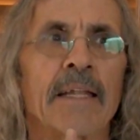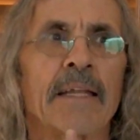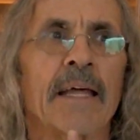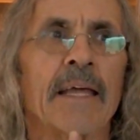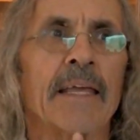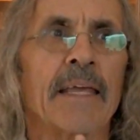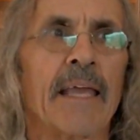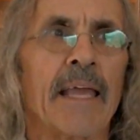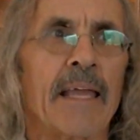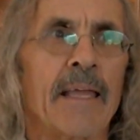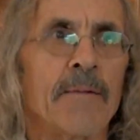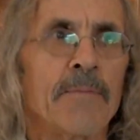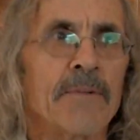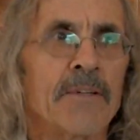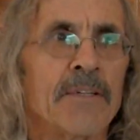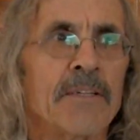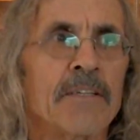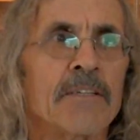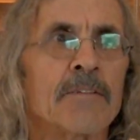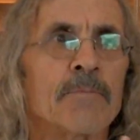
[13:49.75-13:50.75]
and I came
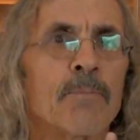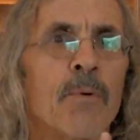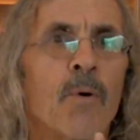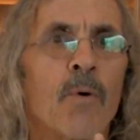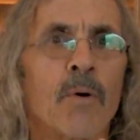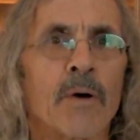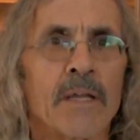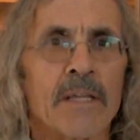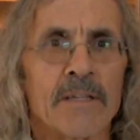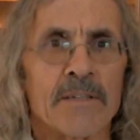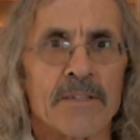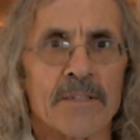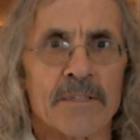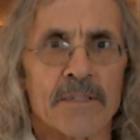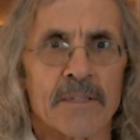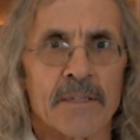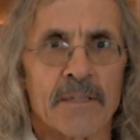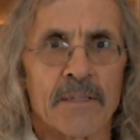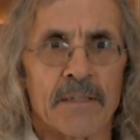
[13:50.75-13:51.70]
to this poise